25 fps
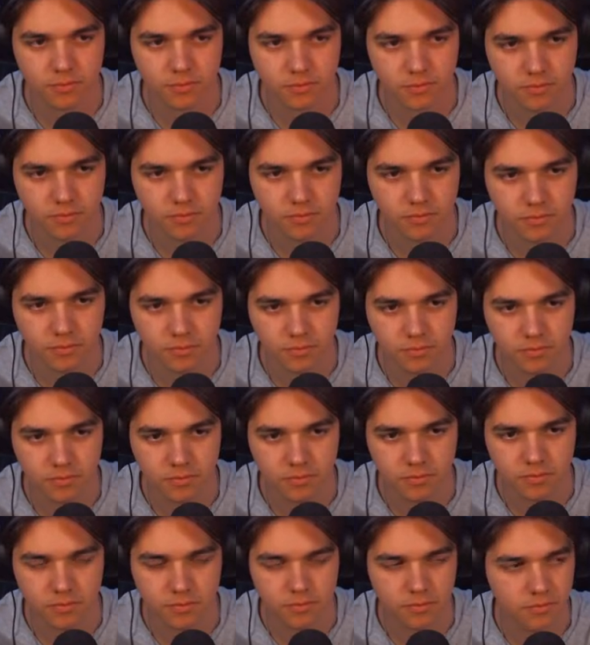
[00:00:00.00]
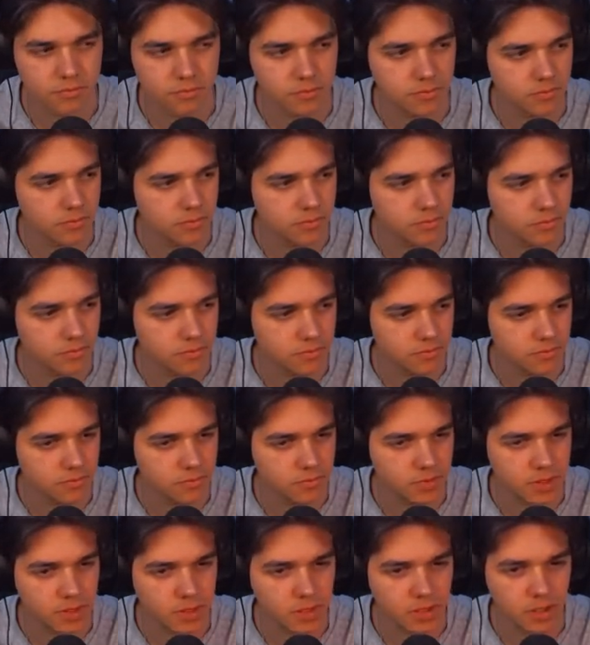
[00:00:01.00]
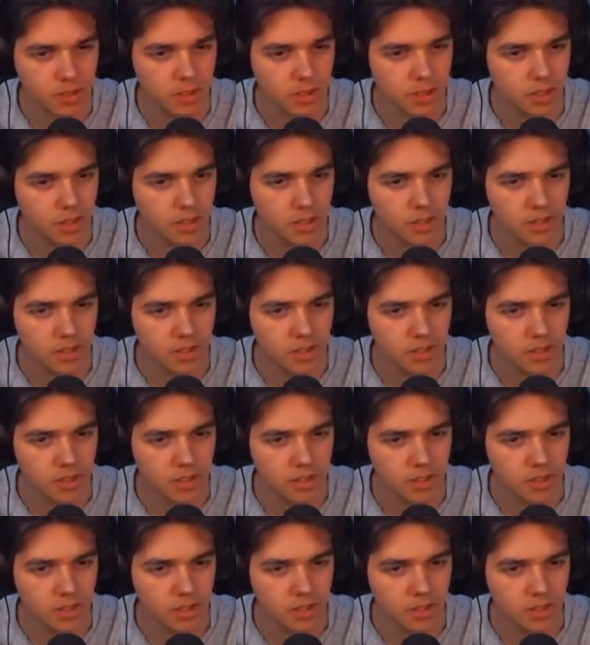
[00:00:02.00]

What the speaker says: Nobody speaks.